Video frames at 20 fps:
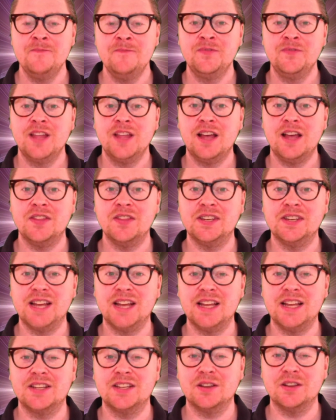and the
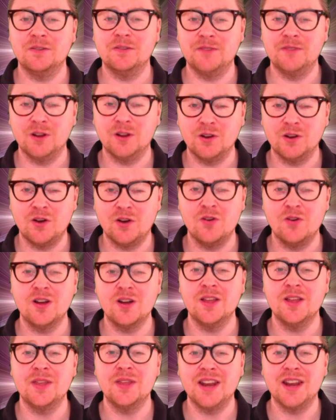day is going to feel
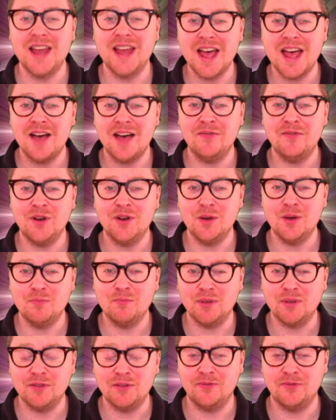longer than ever
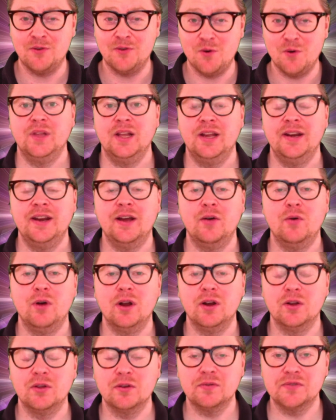before. Now, a
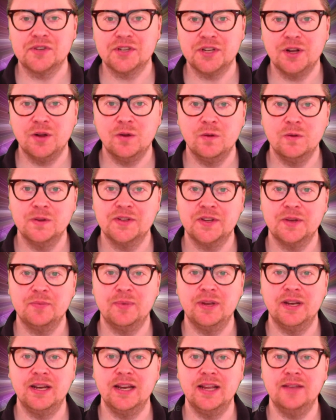lot of souls have
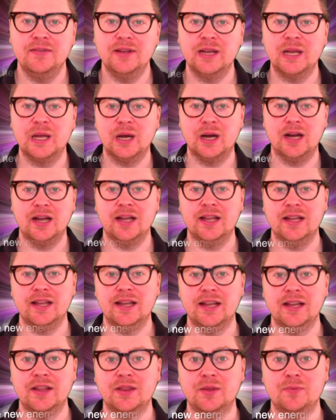been leaving Gaia
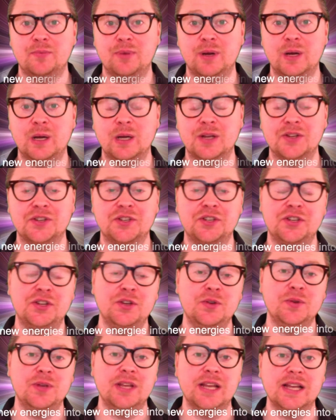in the past 2
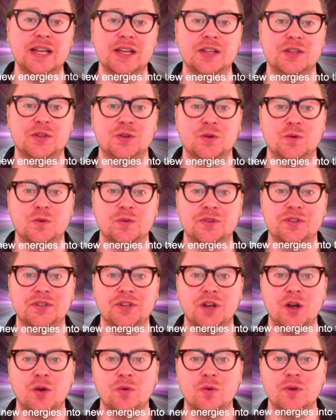years or
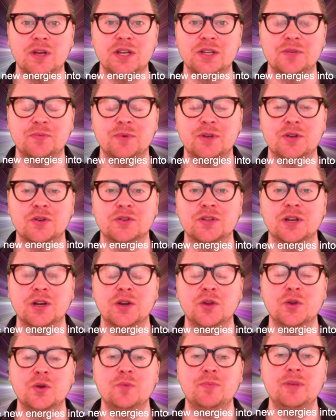so. It's because a
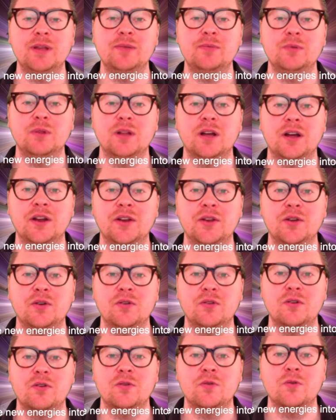lot of people are not
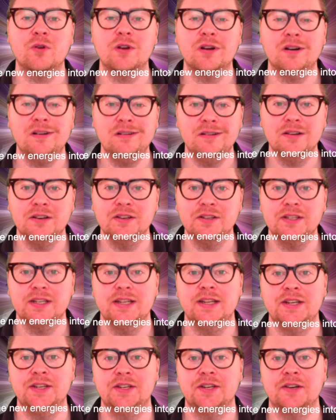or can't
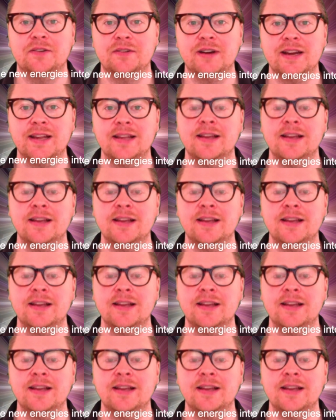integrate